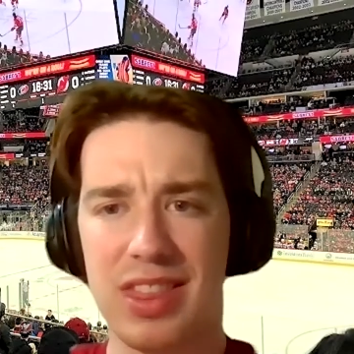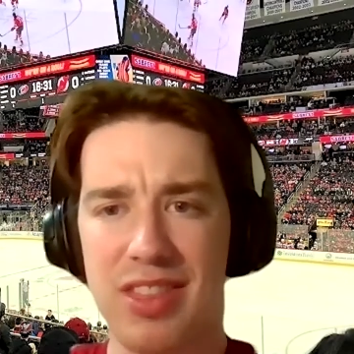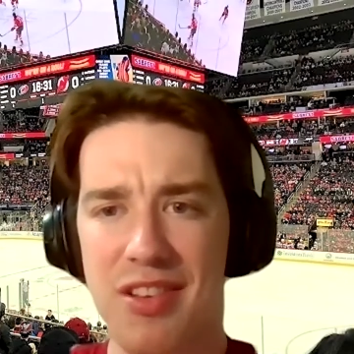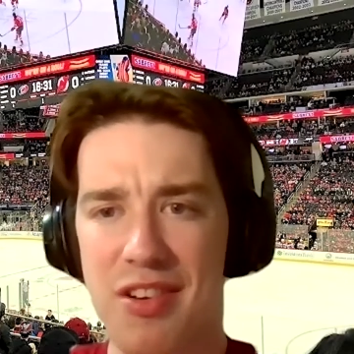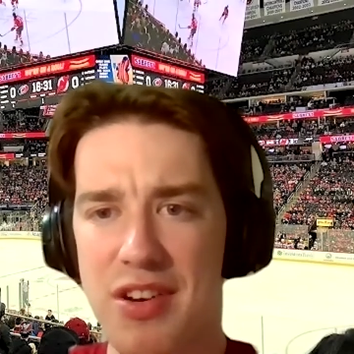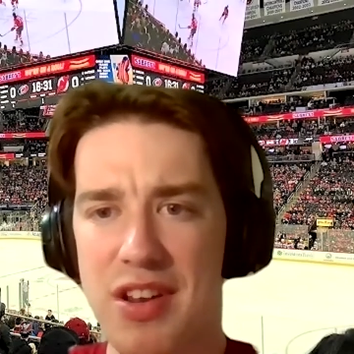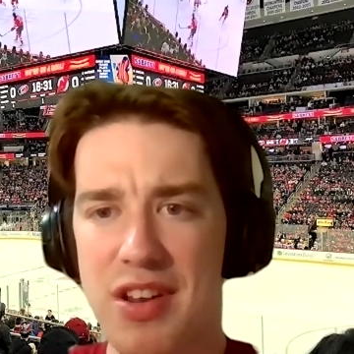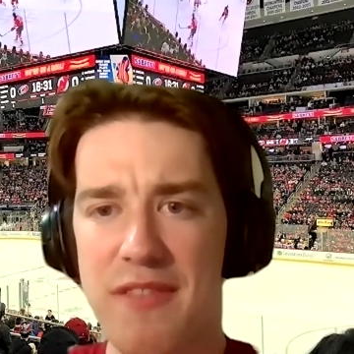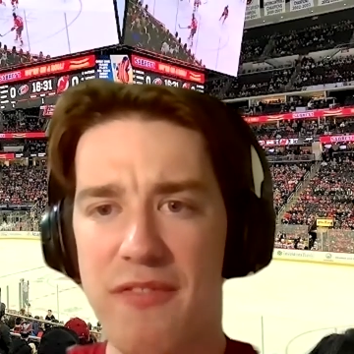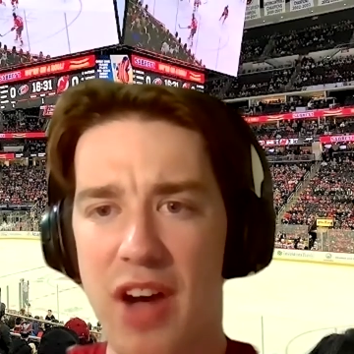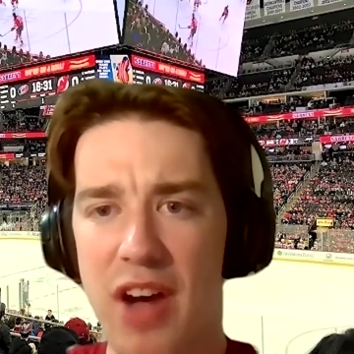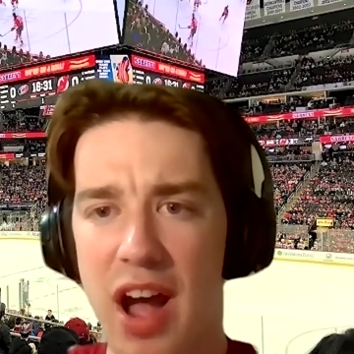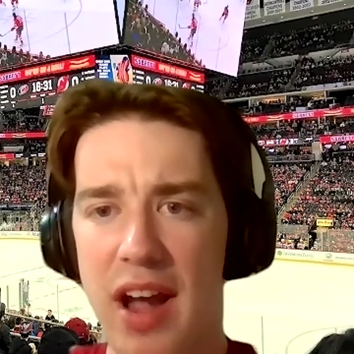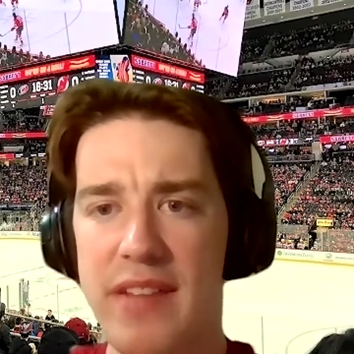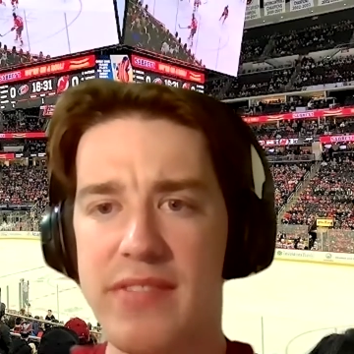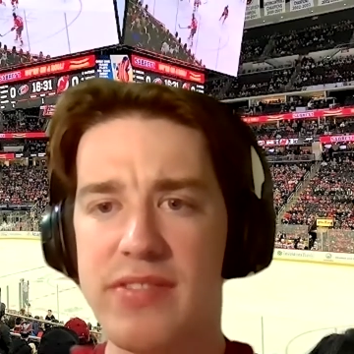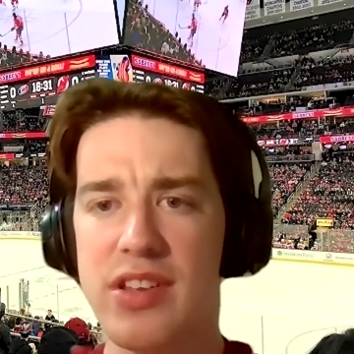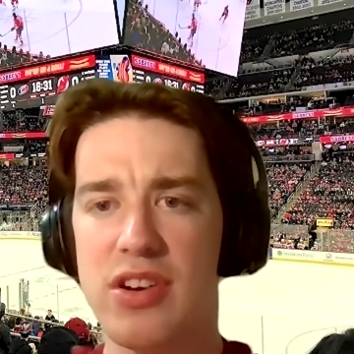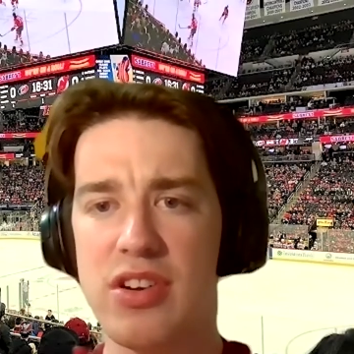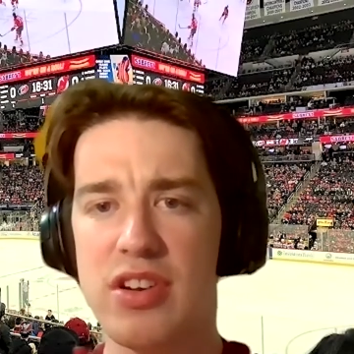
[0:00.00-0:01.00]

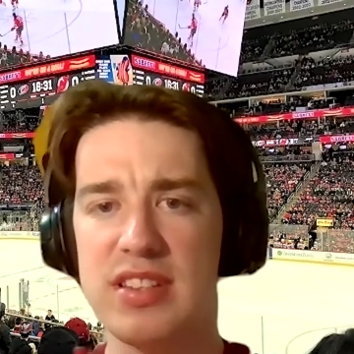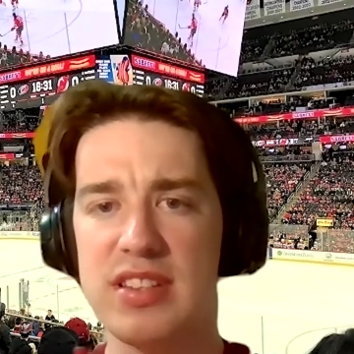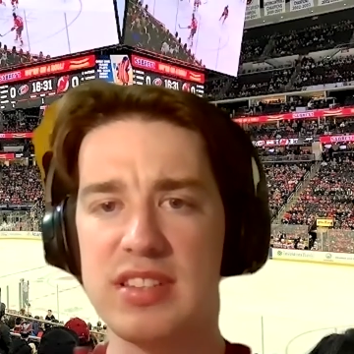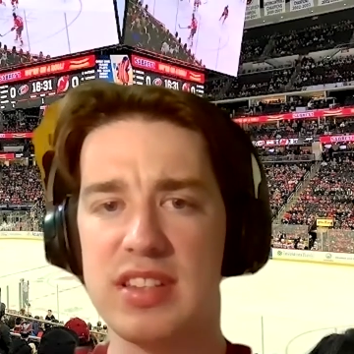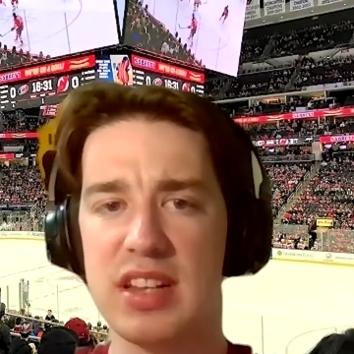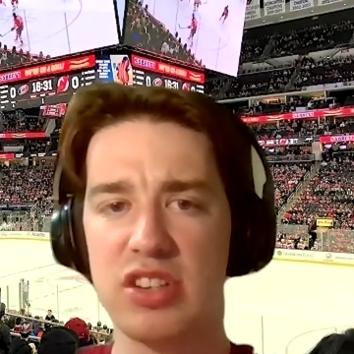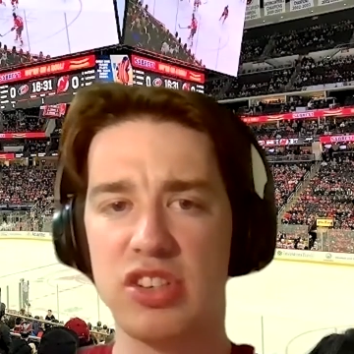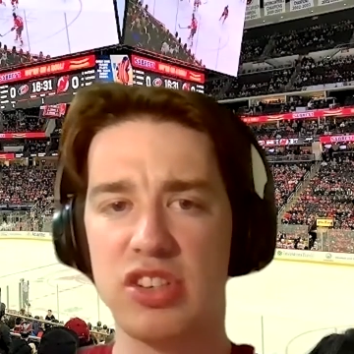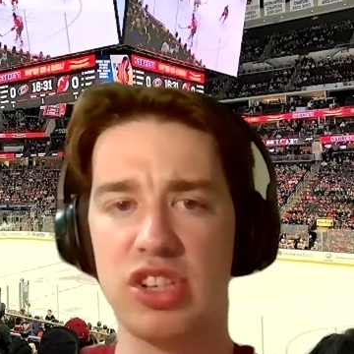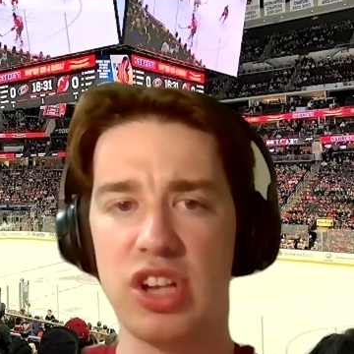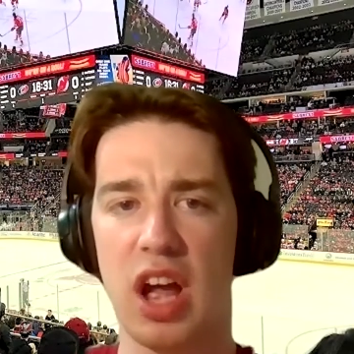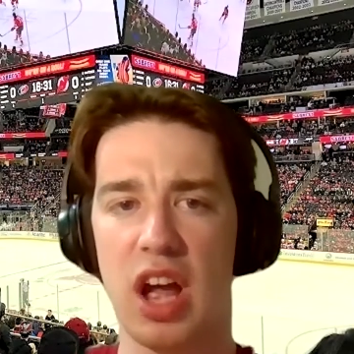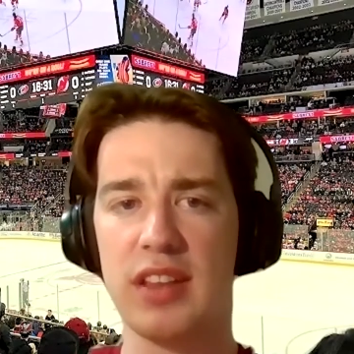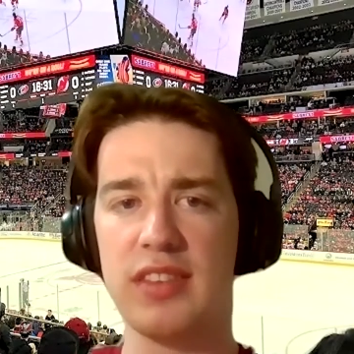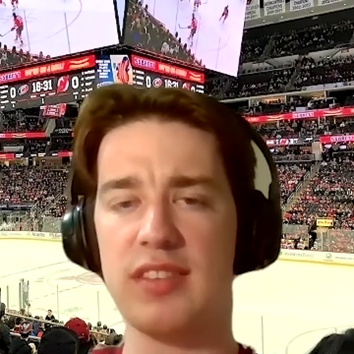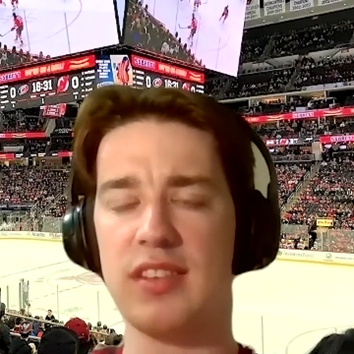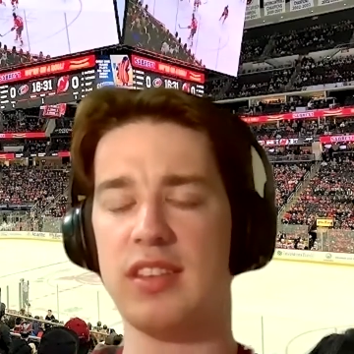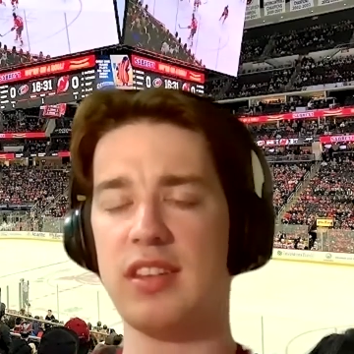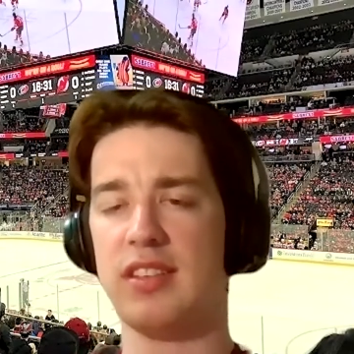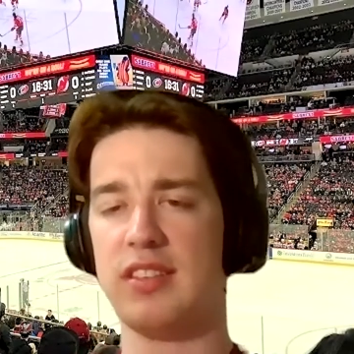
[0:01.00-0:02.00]
35, 36
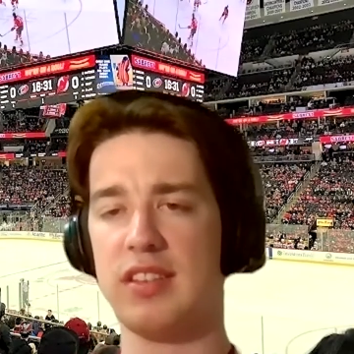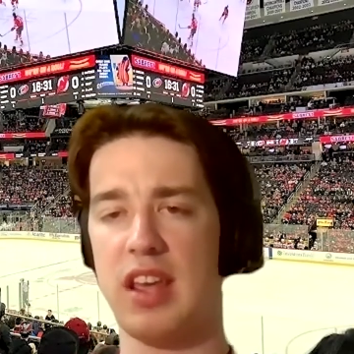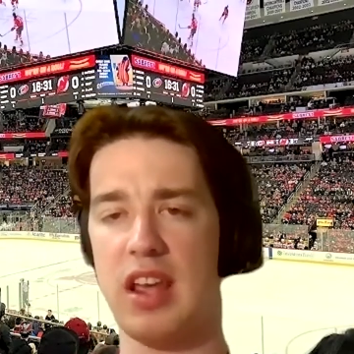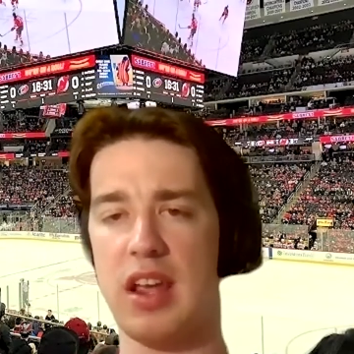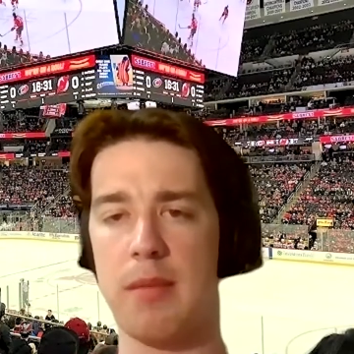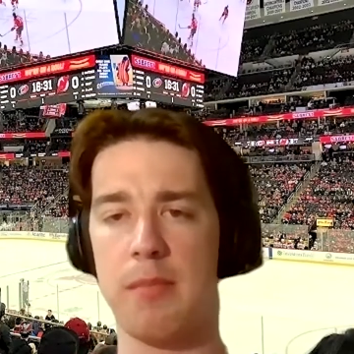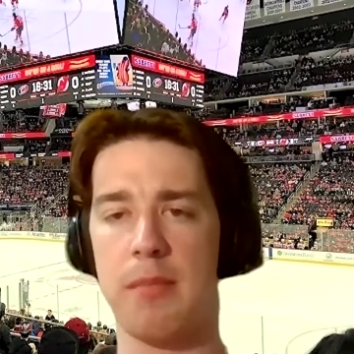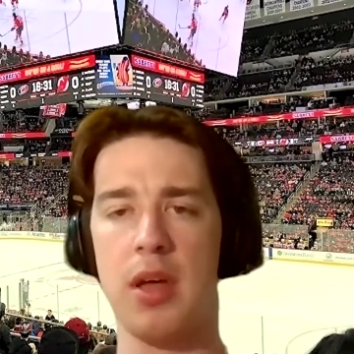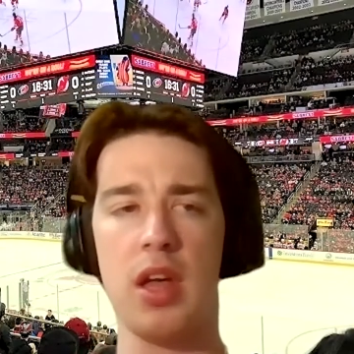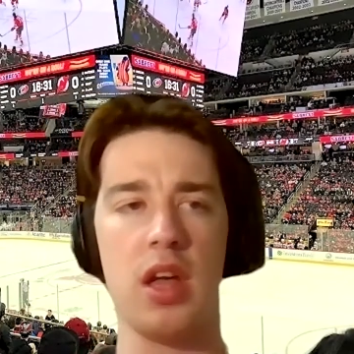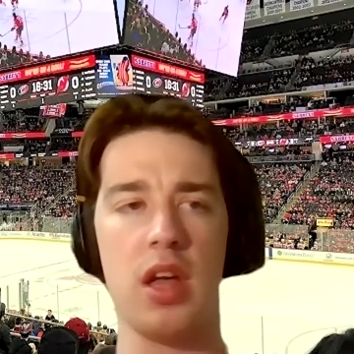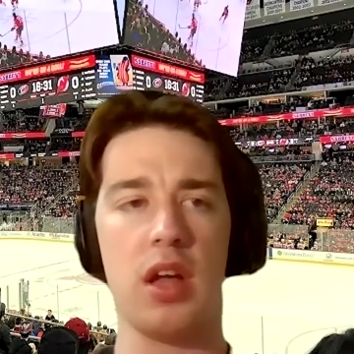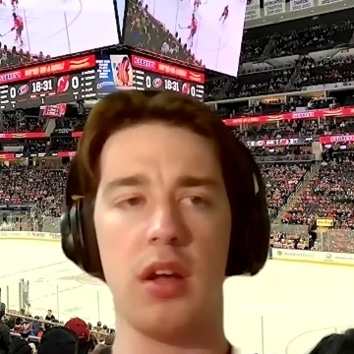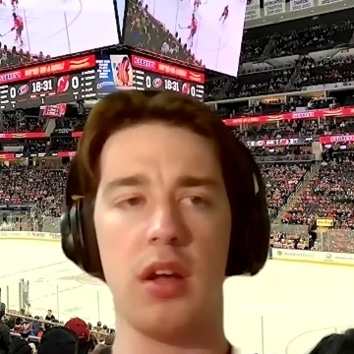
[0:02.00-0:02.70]
shots in this game.